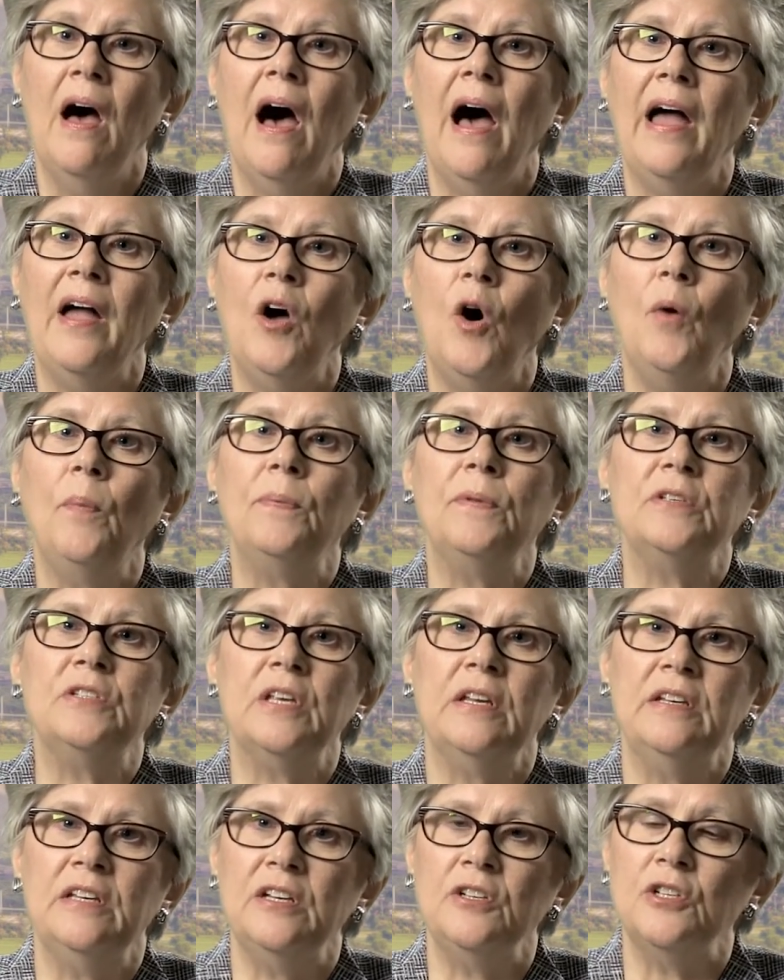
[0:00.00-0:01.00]
I hope this
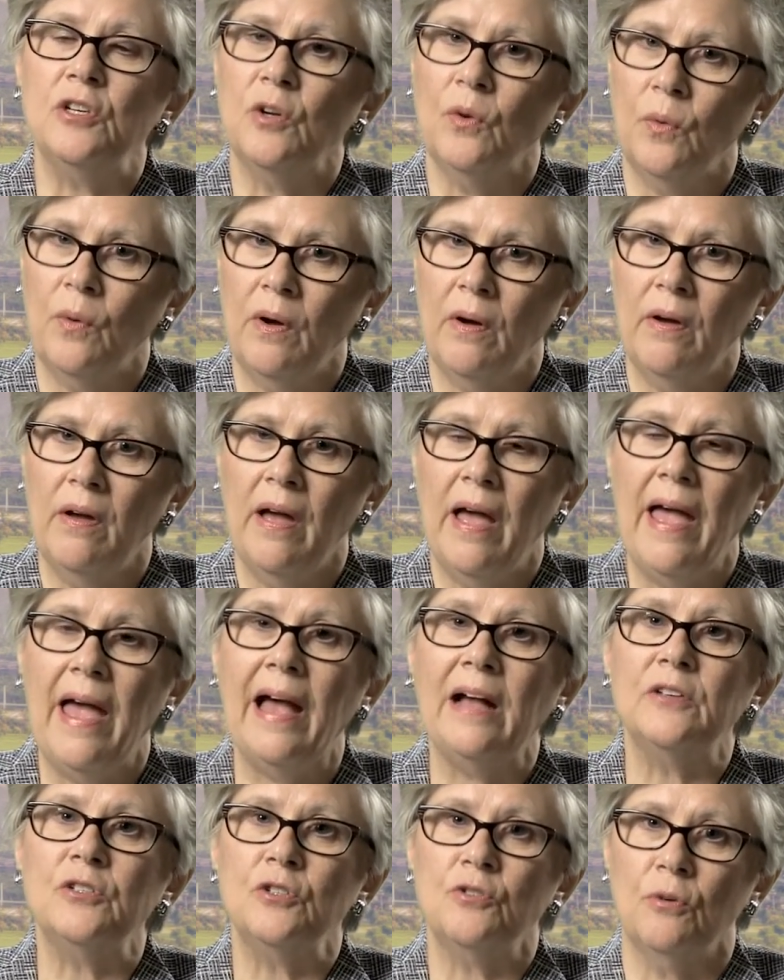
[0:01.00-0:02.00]
additional
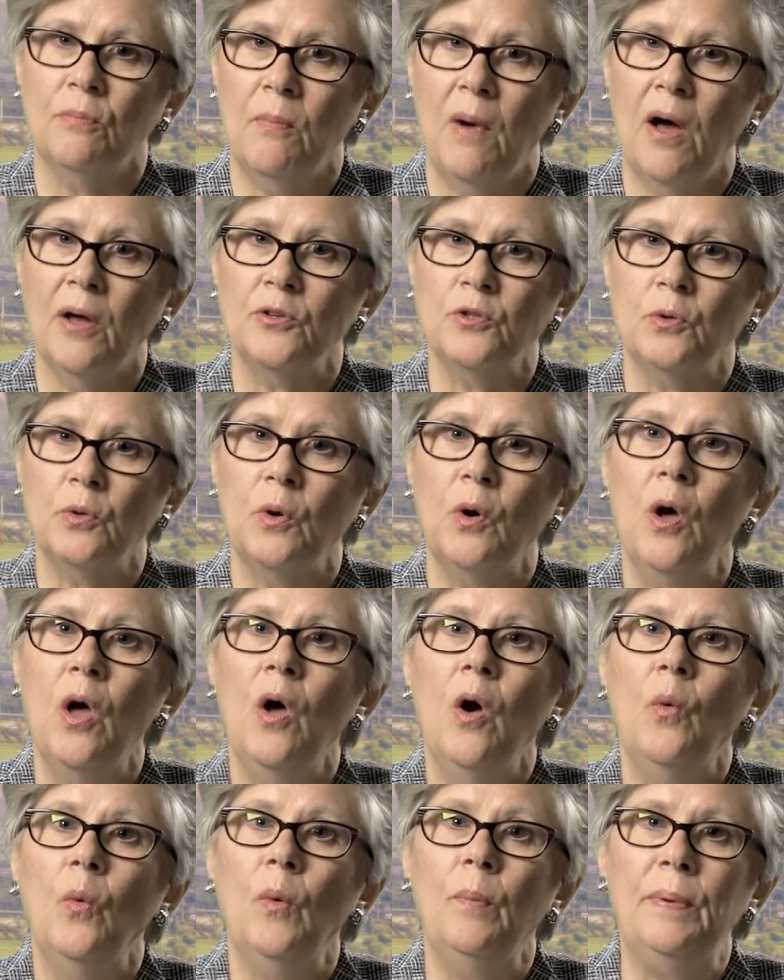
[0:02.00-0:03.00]
extra module
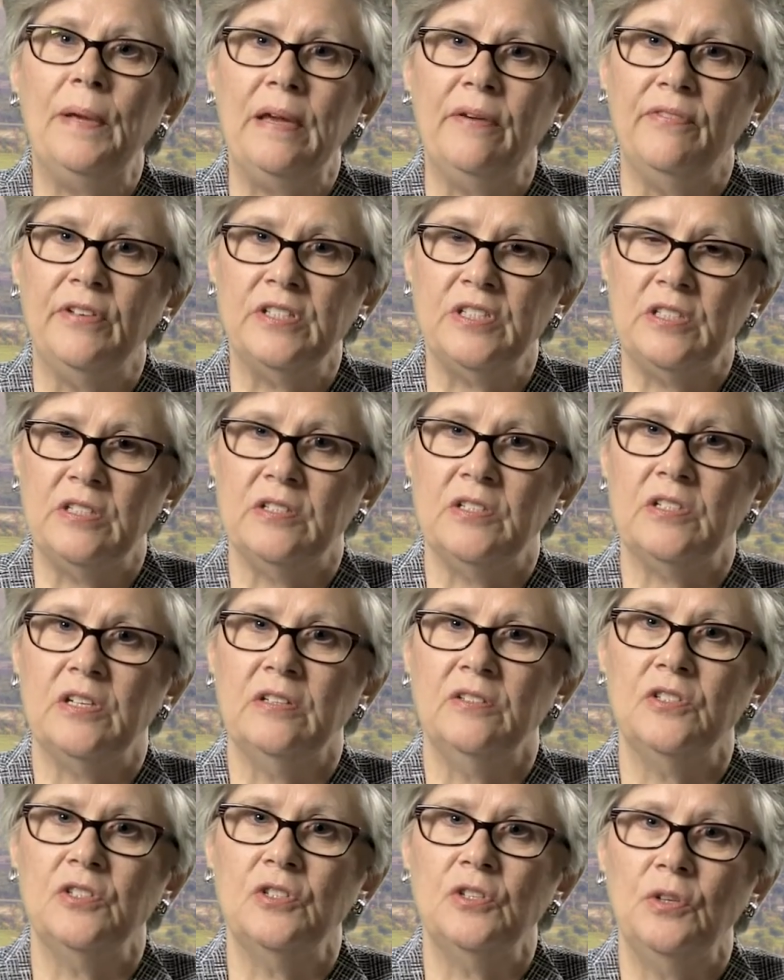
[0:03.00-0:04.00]
will be of
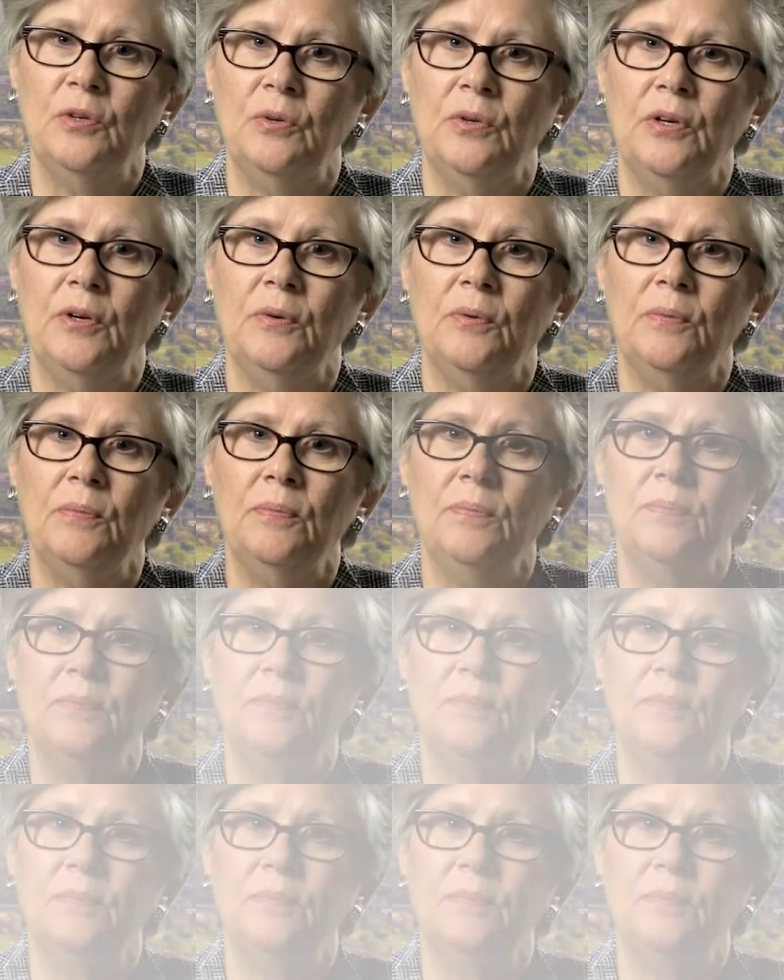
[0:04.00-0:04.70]
assistance to you.